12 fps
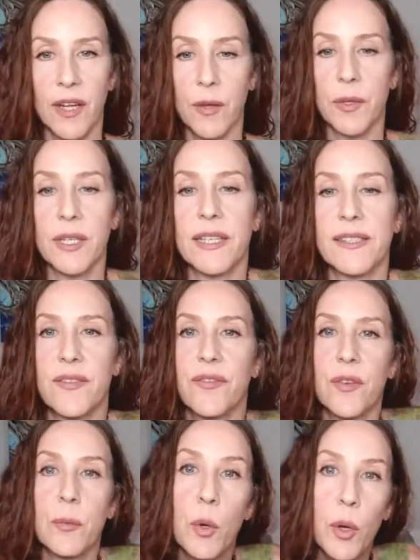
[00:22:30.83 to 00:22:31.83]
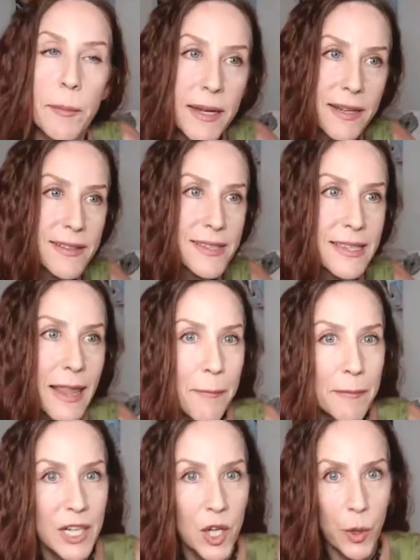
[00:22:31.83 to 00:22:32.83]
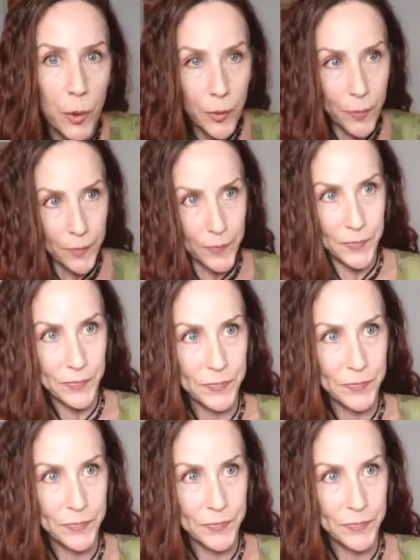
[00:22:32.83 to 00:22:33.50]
Anyone needs a few more minutes, let me know.